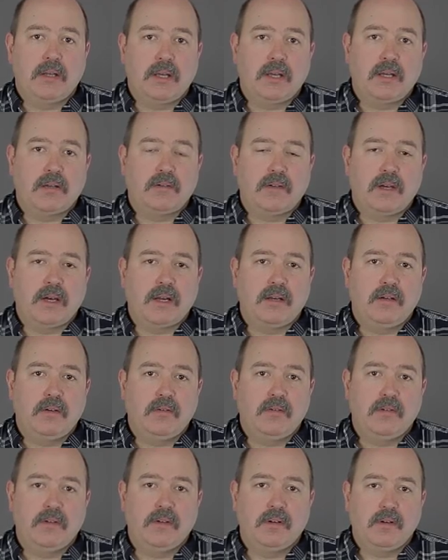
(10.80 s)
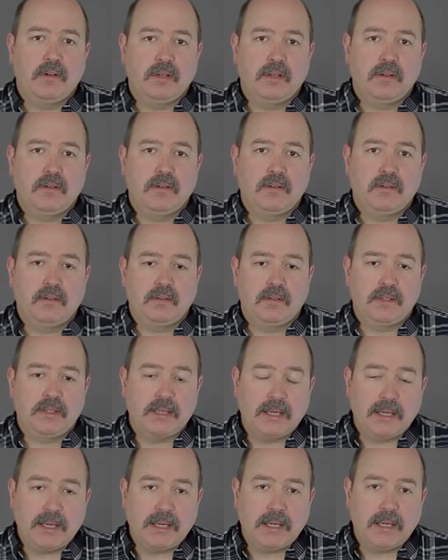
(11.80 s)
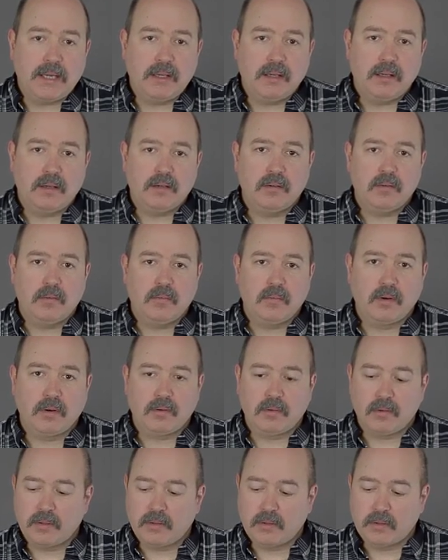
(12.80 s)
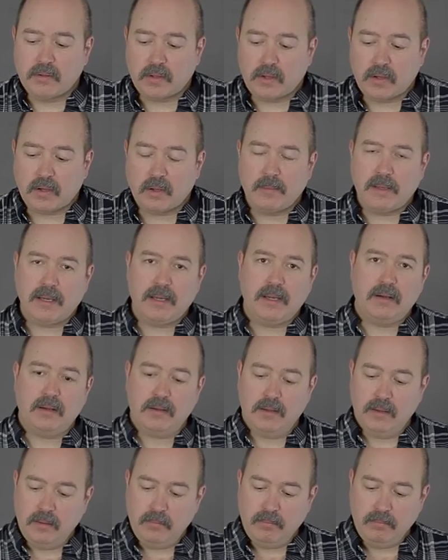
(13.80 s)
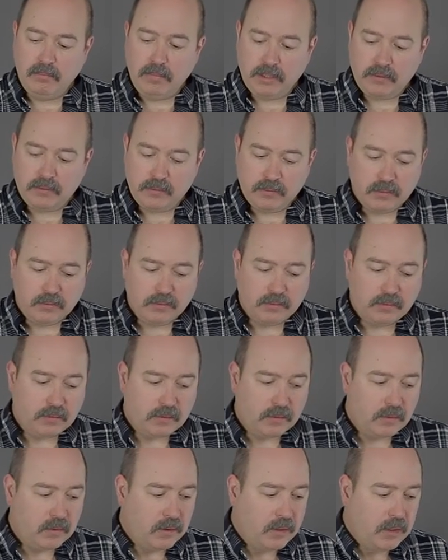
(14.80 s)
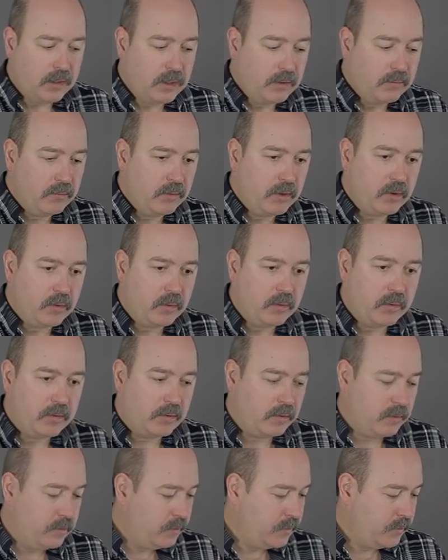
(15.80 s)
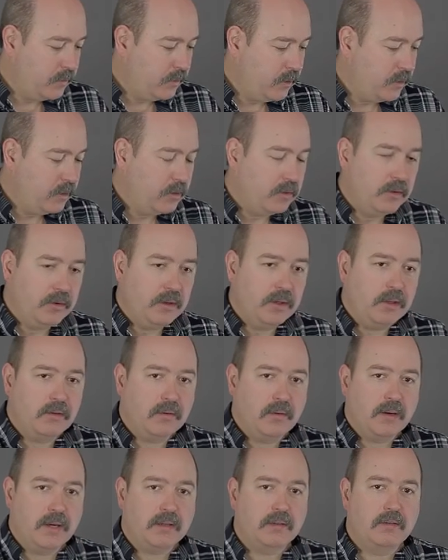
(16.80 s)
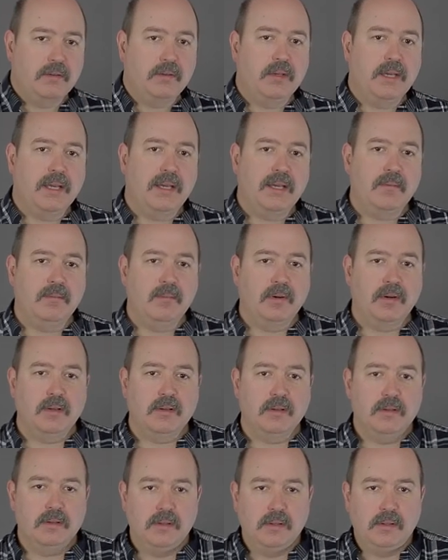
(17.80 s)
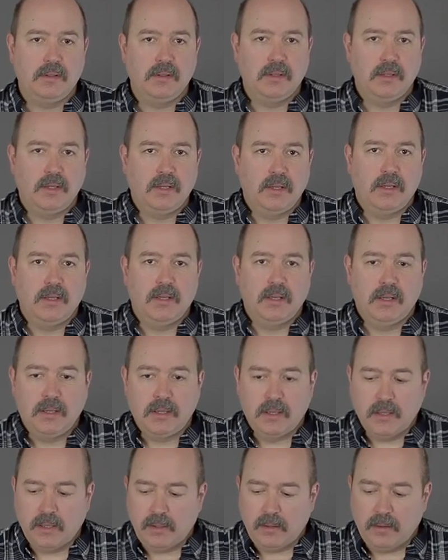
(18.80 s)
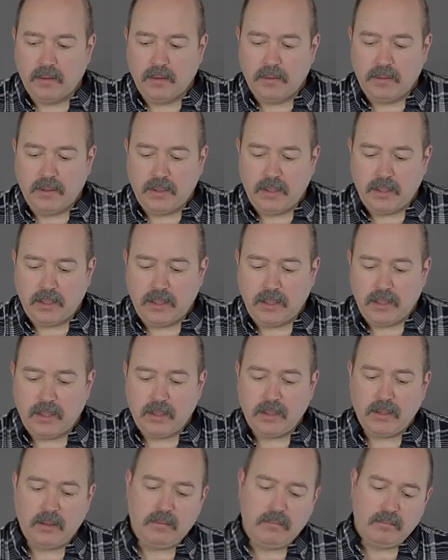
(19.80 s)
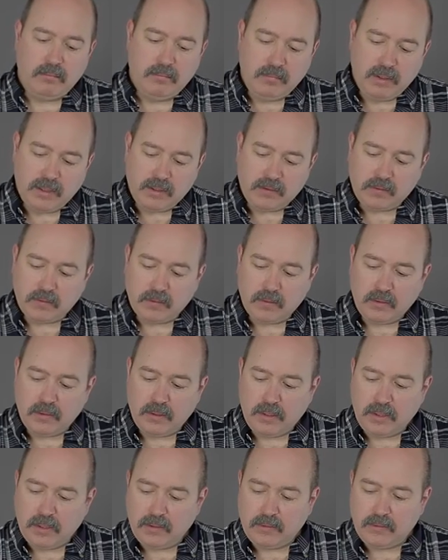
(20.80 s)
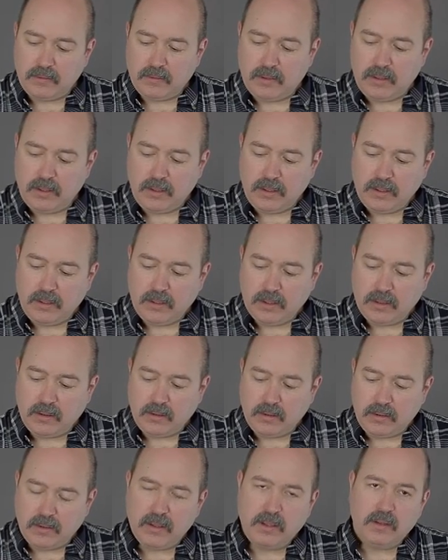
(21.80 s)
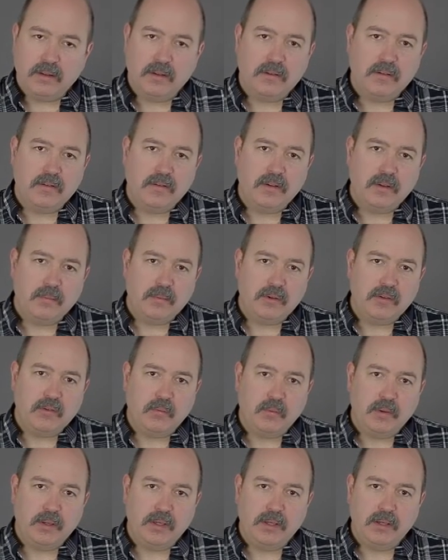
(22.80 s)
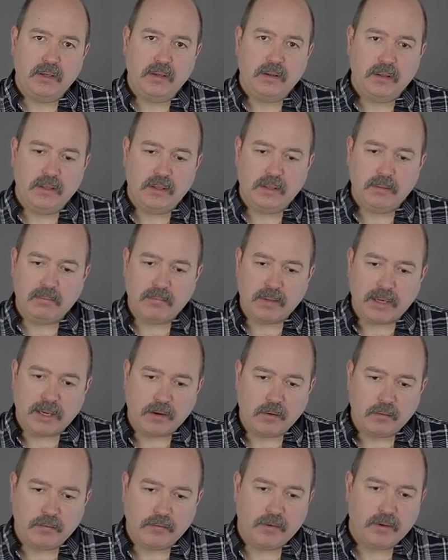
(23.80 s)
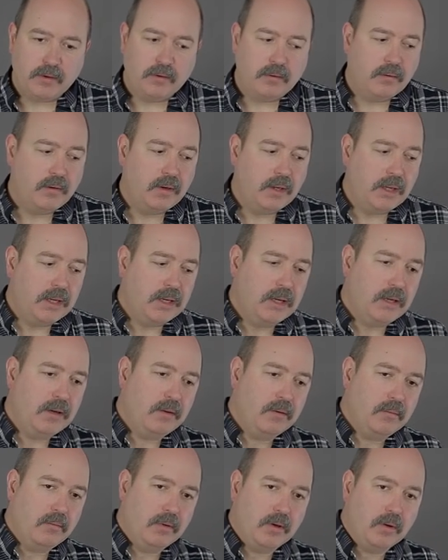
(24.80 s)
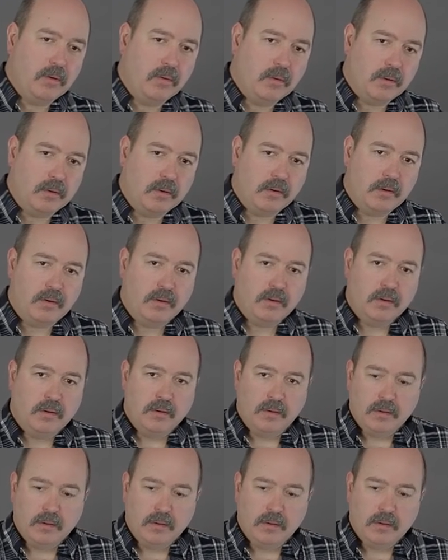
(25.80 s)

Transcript: Unlocks audio series. Today, we're going to talk about mixers and recorders, including direct to camera. The mixer is the thing that's in between the microphone and the recorder.